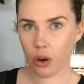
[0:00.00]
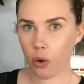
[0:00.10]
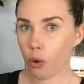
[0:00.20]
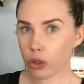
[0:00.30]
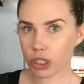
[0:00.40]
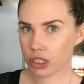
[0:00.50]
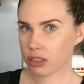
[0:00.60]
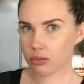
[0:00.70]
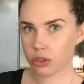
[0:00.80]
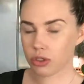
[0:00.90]
Or
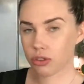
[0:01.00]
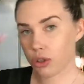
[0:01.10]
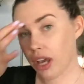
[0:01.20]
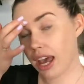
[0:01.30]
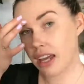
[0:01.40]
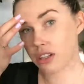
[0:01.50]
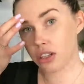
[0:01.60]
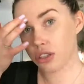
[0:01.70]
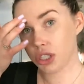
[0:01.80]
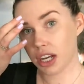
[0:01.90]
you can
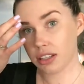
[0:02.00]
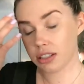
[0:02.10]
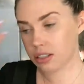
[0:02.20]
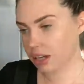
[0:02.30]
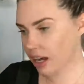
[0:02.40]
just